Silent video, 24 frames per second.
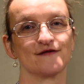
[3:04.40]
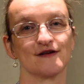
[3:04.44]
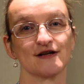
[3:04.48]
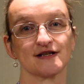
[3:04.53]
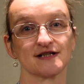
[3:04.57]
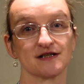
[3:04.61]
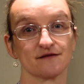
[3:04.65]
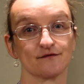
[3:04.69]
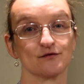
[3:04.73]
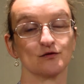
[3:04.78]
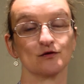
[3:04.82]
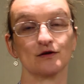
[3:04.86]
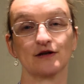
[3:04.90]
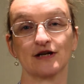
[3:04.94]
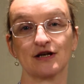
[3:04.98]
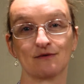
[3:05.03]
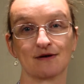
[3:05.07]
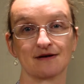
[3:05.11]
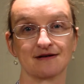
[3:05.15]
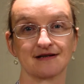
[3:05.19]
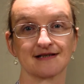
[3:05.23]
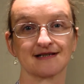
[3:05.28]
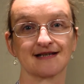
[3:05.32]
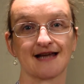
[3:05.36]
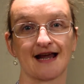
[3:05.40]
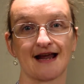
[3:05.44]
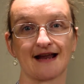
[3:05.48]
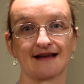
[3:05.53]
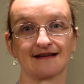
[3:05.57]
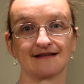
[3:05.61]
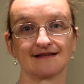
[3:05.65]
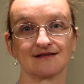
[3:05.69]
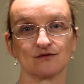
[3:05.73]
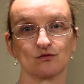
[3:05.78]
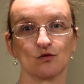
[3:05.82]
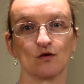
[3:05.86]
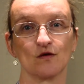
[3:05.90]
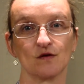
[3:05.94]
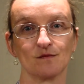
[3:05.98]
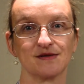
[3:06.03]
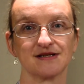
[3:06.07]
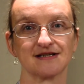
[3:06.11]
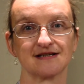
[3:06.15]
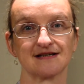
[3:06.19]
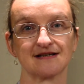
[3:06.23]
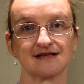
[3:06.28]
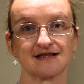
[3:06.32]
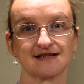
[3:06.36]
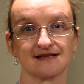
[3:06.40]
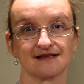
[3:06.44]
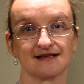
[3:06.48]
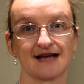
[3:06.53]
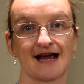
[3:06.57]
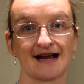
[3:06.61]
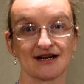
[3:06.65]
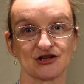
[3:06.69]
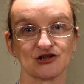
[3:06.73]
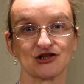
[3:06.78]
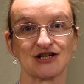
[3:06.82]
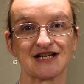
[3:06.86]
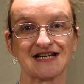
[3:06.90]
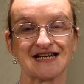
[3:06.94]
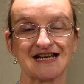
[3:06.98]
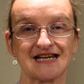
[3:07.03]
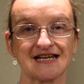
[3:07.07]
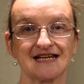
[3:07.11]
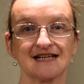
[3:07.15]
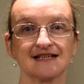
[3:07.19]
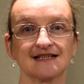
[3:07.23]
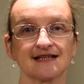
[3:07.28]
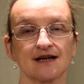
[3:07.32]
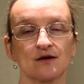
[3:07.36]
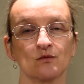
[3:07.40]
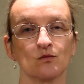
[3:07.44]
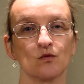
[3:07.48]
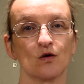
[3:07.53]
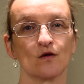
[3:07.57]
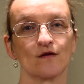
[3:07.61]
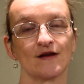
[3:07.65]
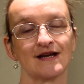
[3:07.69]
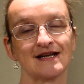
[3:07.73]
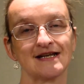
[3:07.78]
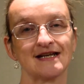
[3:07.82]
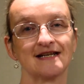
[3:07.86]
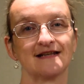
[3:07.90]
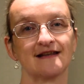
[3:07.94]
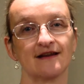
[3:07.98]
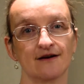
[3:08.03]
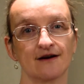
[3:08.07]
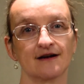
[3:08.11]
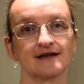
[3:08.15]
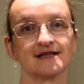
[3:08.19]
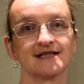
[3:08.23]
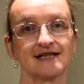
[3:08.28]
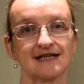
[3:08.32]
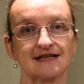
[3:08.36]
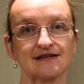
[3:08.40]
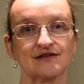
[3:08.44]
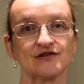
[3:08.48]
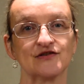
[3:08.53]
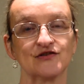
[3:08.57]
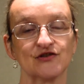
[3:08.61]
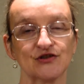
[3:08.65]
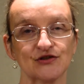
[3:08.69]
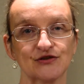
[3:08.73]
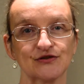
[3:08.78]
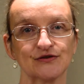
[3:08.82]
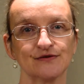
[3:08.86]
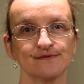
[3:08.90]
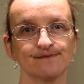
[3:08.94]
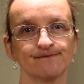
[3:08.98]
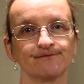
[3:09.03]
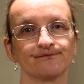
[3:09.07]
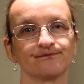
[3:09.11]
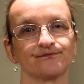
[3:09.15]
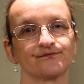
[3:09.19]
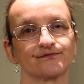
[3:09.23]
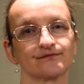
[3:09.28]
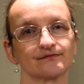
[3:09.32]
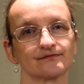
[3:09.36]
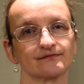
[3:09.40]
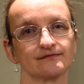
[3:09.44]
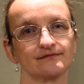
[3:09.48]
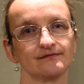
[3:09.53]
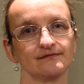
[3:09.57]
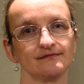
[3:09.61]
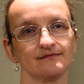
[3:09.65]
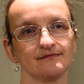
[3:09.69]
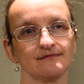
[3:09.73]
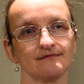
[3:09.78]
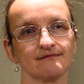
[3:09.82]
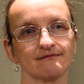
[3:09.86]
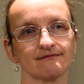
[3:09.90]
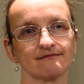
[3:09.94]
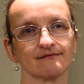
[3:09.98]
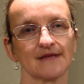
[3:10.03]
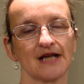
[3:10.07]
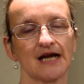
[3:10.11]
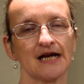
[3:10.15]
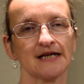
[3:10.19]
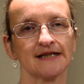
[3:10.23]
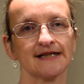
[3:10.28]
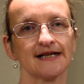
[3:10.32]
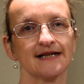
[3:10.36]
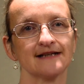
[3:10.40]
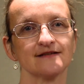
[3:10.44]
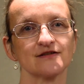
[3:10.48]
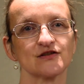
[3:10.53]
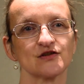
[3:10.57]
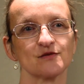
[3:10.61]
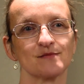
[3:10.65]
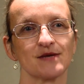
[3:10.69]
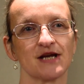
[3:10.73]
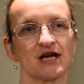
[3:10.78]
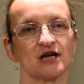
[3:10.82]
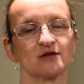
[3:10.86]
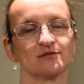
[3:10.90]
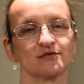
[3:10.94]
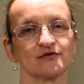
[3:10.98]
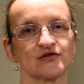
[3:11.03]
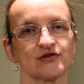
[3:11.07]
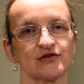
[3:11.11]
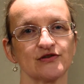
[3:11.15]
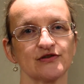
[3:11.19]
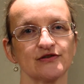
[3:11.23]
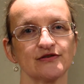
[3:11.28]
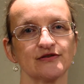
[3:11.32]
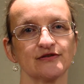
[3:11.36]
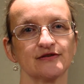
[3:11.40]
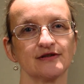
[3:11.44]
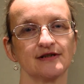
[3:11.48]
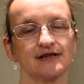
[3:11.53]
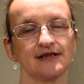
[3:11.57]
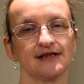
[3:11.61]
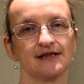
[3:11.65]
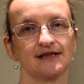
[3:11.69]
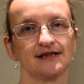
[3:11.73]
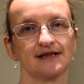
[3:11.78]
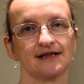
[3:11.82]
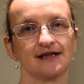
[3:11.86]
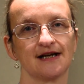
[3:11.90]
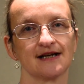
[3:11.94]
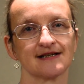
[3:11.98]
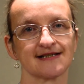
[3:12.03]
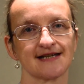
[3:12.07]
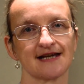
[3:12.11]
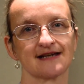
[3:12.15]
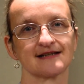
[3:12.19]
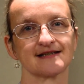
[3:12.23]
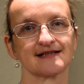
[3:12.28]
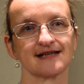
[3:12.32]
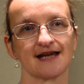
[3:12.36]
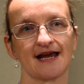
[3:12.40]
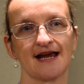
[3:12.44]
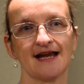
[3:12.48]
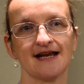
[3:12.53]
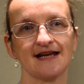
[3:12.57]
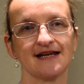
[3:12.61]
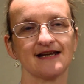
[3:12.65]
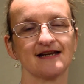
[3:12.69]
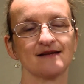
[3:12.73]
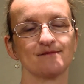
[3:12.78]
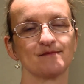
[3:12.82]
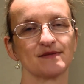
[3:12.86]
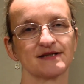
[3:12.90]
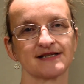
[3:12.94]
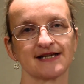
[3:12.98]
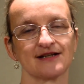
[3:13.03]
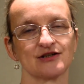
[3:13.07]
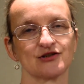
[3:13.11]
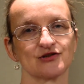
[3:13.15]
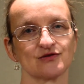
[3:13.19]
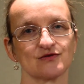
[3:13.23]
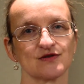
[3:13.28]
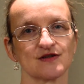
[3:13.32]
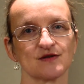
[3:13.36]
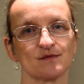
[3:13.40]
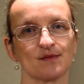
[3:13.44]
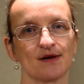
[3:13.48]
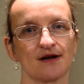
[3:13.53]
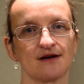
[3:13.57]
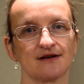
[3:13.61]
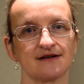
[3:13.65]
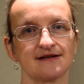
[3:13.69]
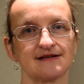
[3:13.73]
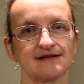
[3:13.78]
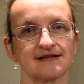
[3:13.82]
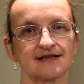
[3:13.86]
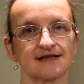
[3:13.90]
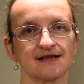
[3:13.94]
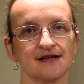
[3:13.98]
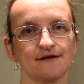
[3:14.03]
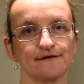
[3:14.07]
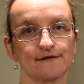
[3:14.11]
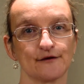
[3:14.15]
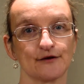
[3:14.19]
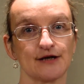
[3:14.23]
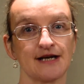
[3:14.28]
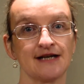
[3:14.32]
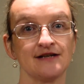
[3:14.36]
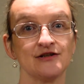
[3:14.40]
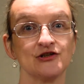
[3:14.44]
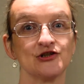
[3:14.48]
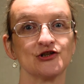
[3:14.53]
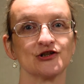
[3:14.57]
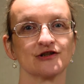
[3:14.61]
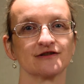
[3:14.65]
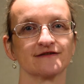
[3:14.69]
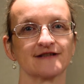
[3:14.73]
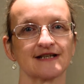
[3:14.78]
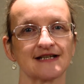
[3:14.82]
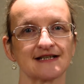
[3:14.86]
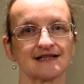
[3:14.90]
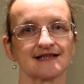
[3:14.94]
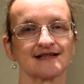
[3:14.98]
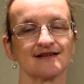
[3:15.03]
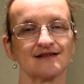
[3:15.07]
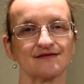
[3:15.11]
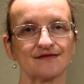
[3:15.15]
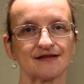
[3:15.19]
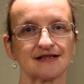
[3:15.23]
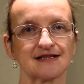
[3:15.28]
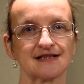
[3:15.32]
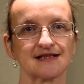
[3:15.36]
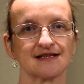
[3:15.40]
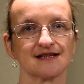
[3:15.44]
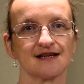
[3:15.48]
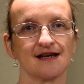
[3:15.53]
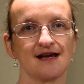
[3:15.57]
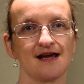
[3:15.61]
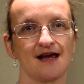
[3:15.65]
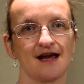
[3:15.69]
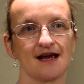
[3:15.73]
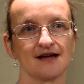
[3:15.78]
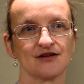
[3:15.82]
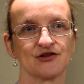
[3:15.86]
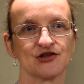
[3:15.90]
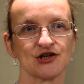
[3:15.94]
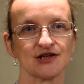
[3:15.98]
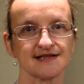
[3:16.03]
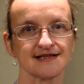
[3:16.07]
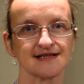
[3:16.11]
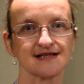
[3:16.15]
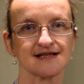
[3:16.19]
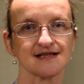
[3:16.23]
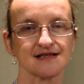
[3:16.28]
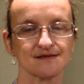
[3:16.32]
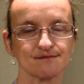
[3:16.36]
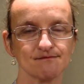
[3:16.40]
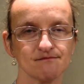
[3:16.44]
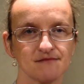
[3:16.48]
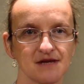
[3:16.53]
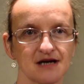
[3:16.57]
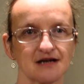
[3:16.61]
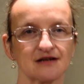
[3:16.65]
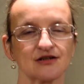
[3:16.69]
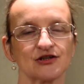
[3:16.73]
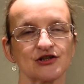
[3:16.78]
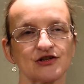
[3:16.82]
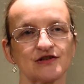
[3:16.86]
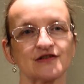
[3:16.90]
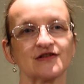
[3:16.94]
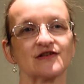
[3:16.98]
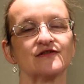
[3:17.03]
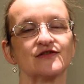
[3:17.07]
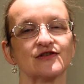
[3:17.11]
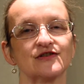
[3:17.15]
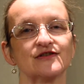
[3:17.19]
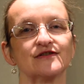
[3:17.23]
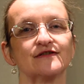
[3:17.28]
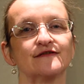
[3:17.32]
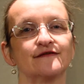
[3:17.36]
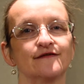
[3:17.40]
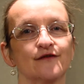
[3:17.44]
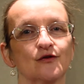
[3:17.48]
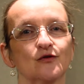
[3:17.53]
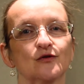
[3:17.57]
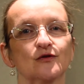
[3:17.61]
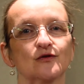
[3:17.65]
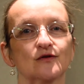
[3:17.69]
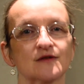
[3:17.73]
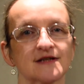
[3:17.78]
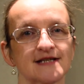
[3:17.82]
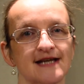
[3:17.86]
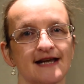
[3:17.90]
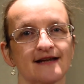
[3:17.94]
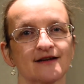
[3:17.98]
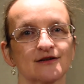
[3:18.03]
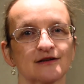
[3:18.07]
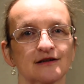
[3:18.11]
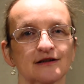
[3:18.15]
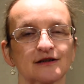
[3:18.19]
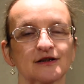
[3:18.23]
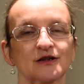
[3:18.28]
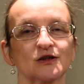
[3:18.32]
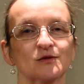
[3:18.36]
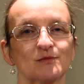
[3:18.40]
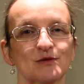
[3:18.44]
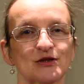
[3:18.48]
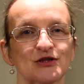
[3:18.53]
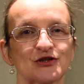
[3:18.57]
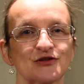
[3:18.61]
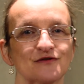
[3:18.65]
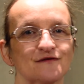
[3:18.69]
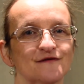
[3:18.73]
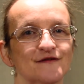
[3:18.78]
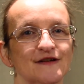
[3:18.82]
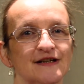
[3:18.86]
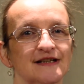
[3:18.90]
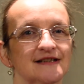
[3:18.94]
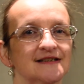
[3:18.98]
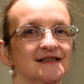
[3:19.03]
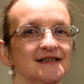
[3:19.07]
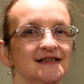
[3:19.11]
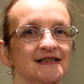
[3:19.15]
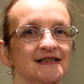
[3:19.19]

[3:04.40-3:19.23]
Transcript: first of all, that you understand what the business actually needs and what they need the IT to do, and then to be able to assess any potential suppliers for enduring service, just as much as you do for technical and commercial fit.